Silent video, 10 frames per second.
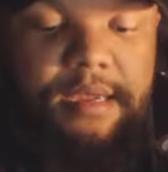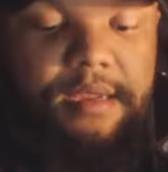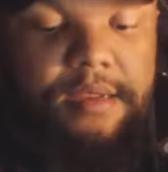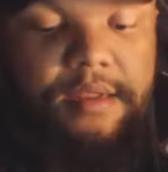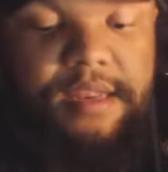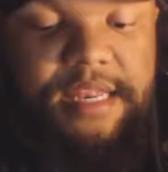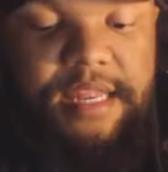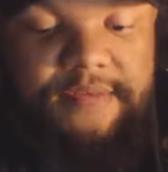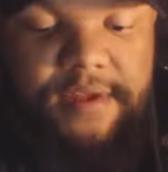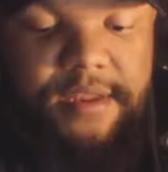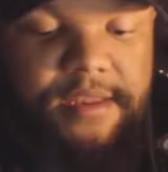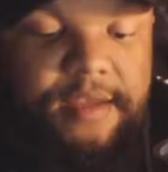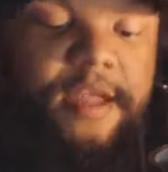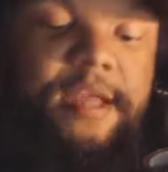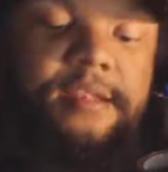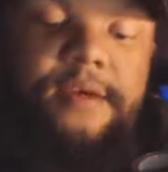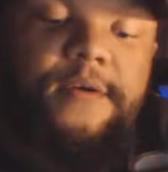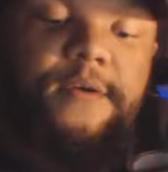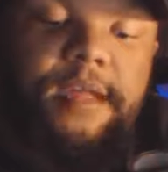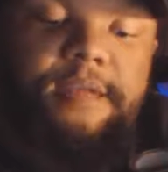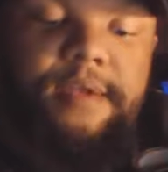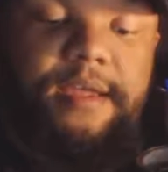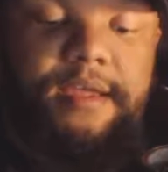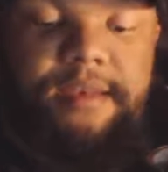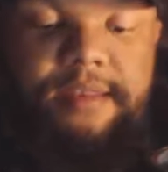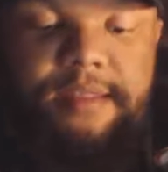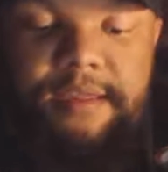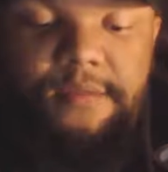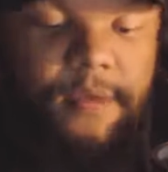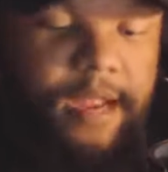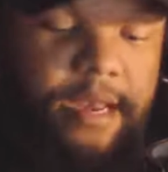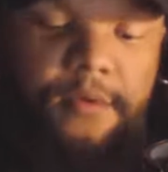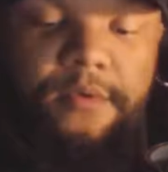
good stuff. So next we had the Randy